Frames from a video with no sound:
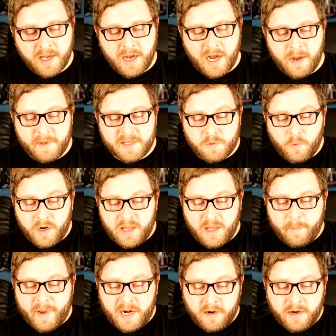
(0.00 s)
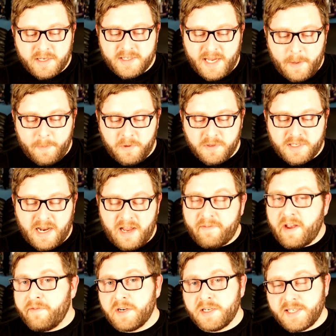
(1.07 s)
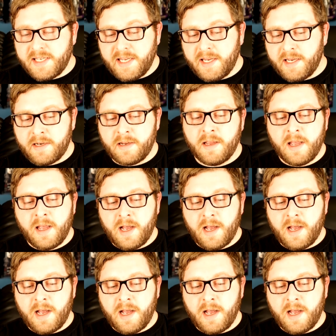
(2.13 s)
It's one of the better examples that I've ever seen.